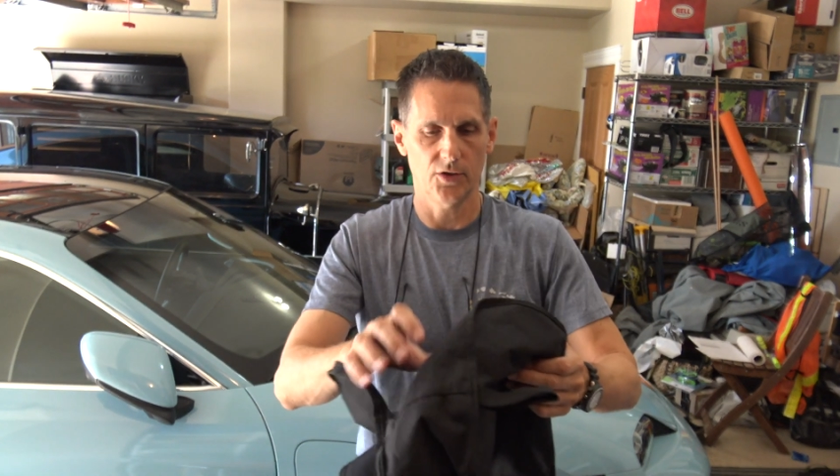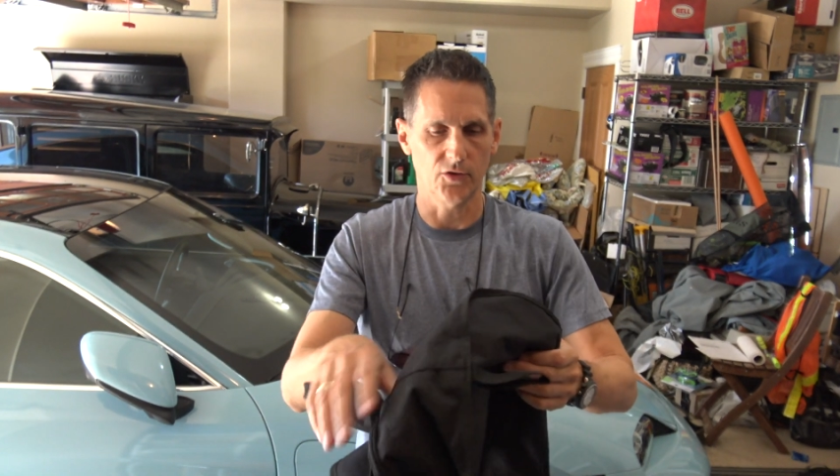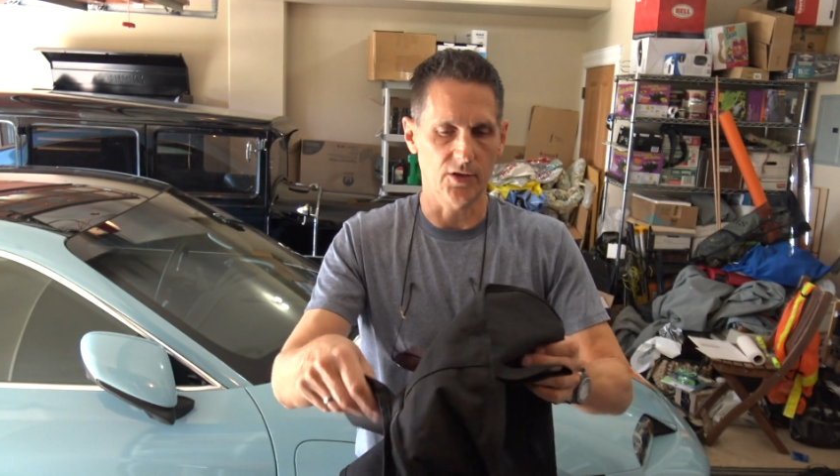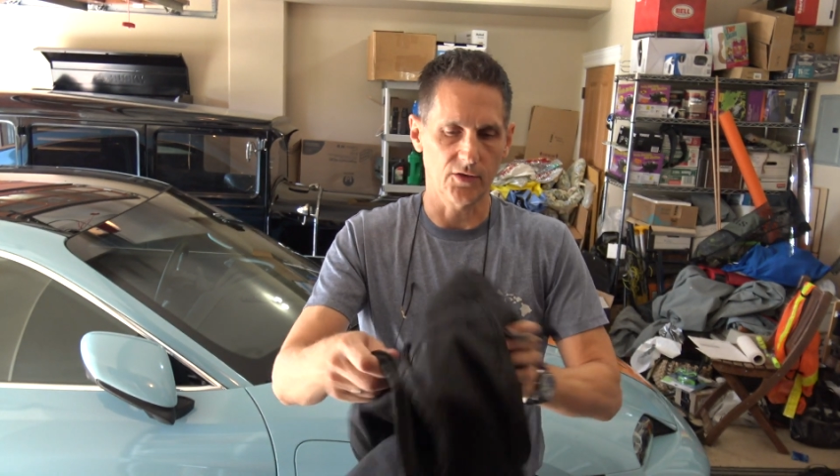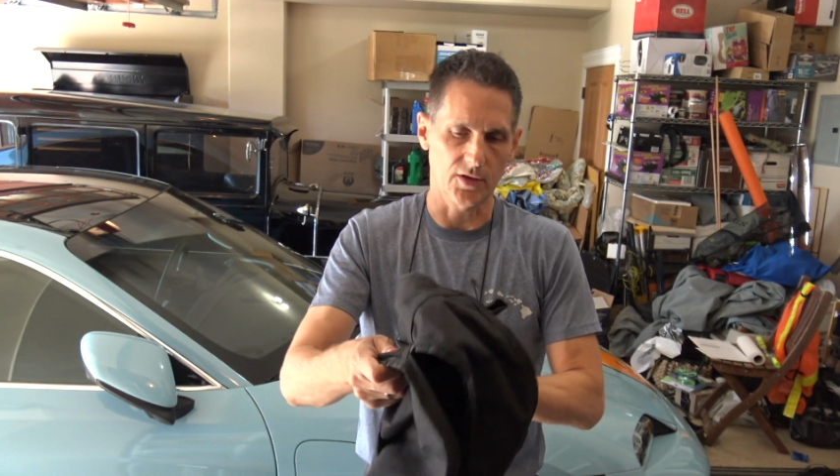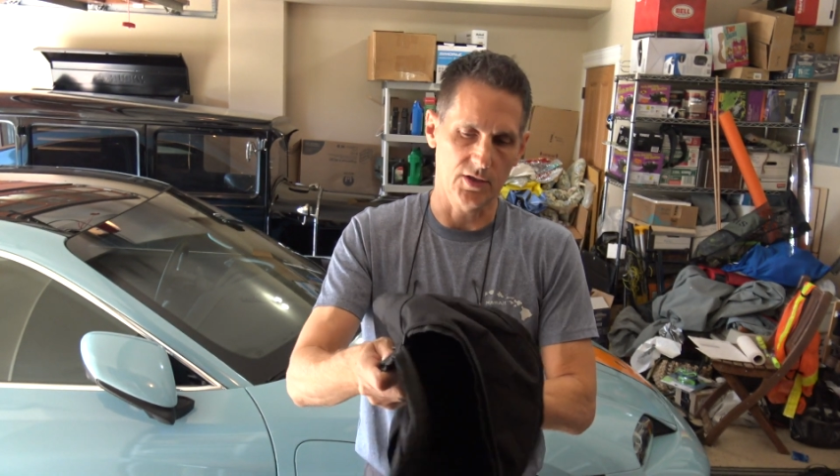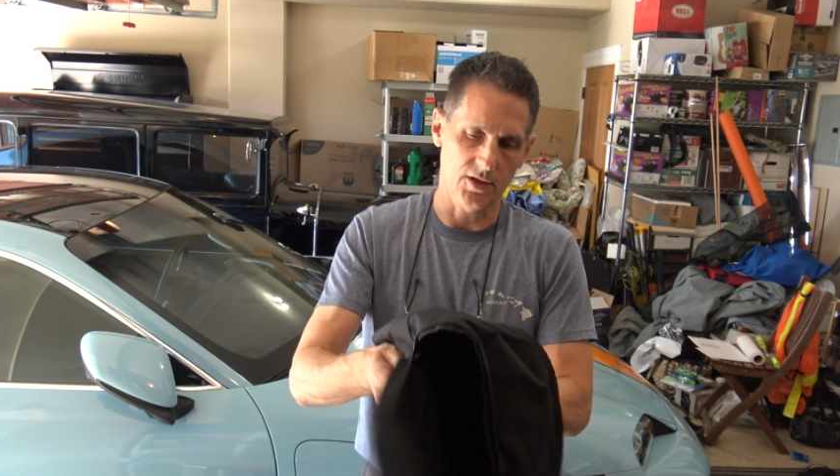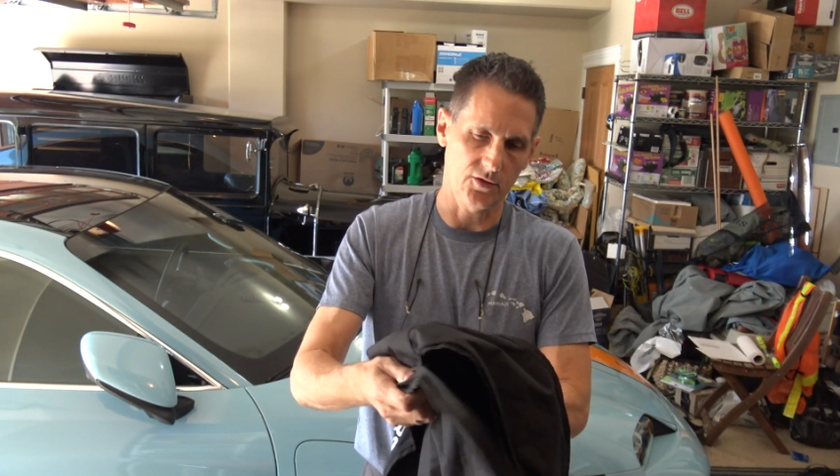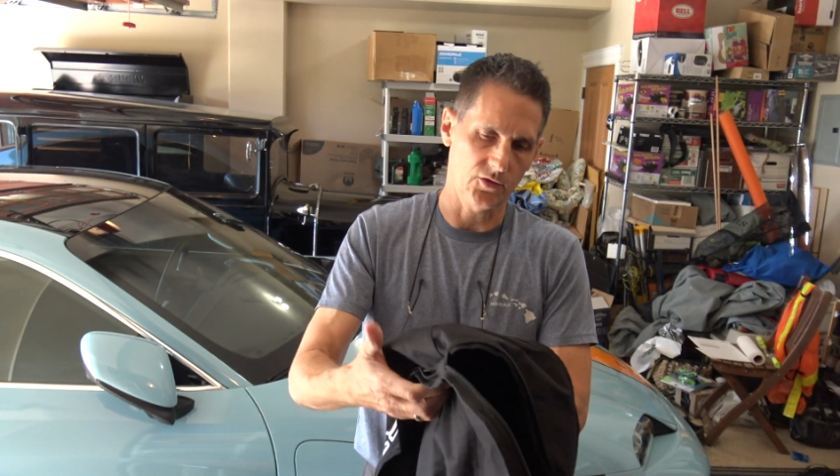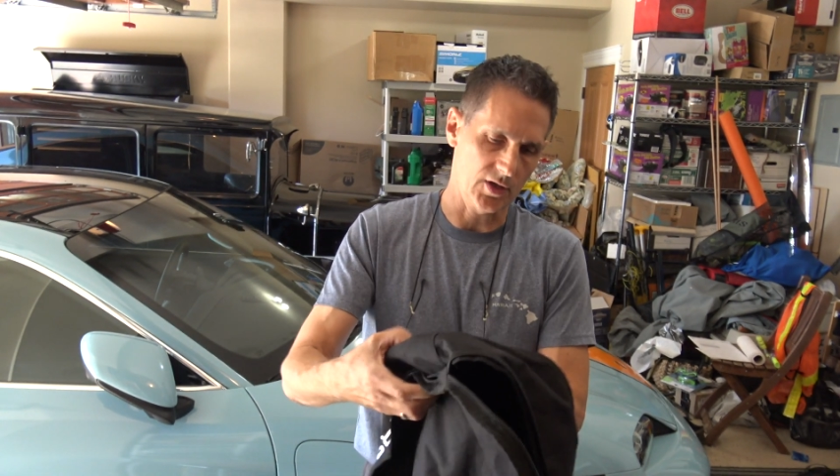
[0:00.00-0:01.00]
is it? It's on the
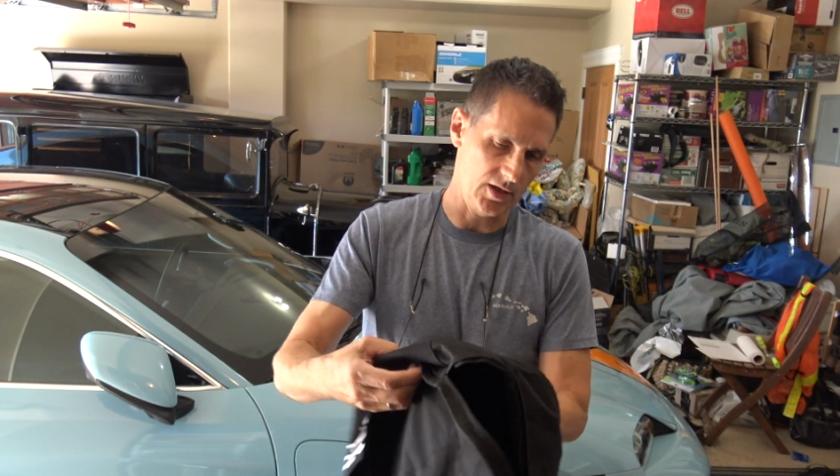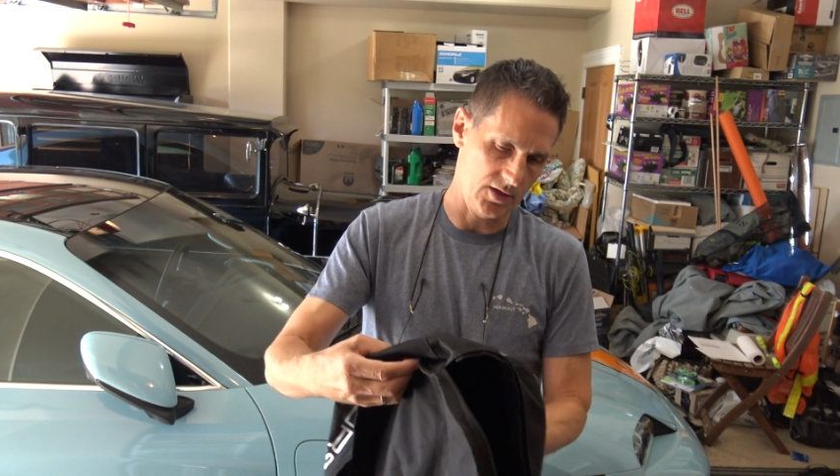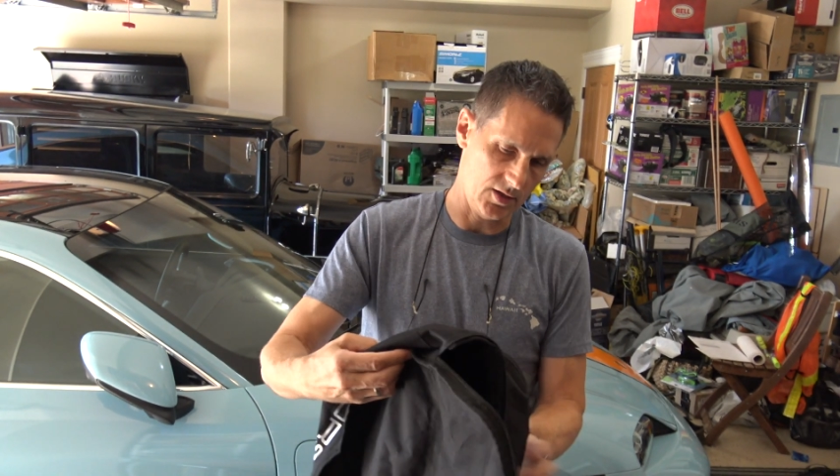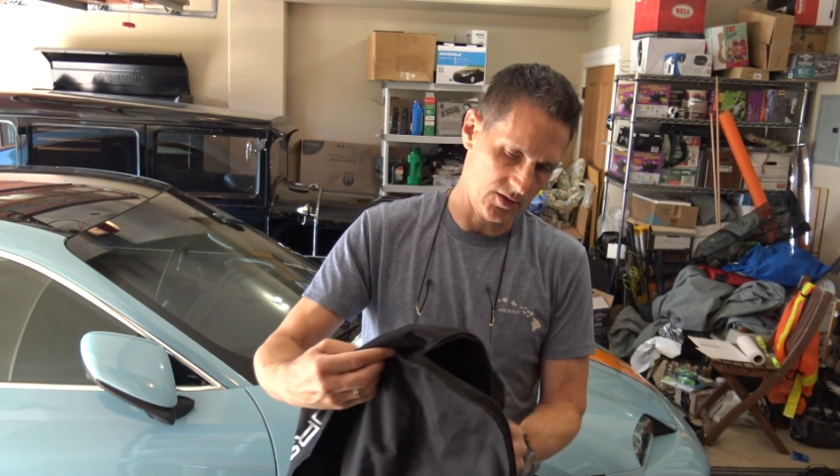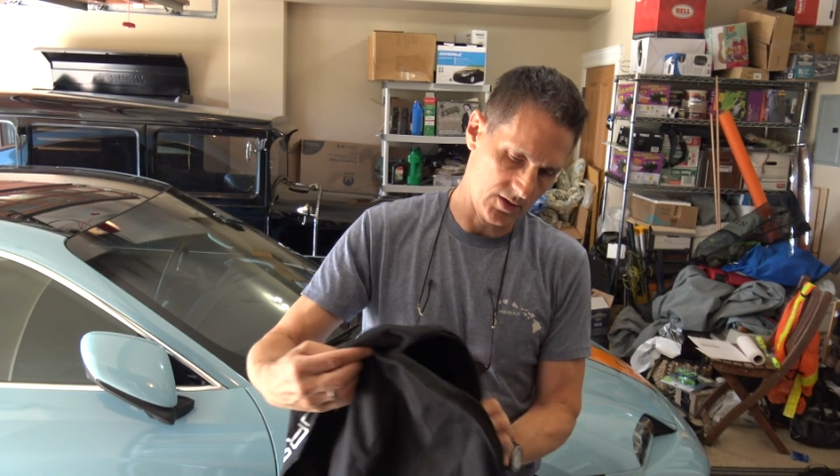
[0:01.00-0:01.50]
other side here.